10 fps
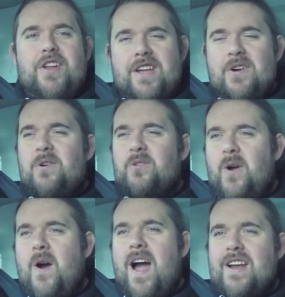cool as
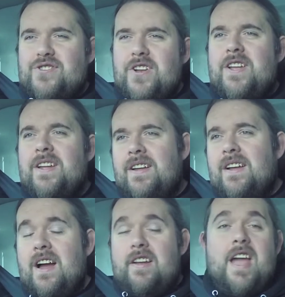well. Ashley,
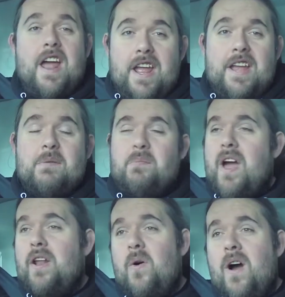again, he can
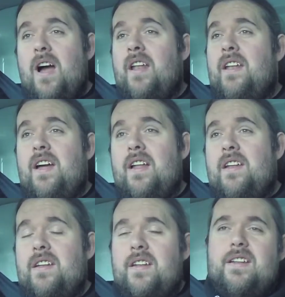pedal,
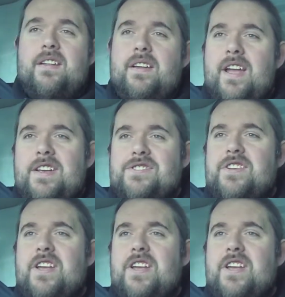and he's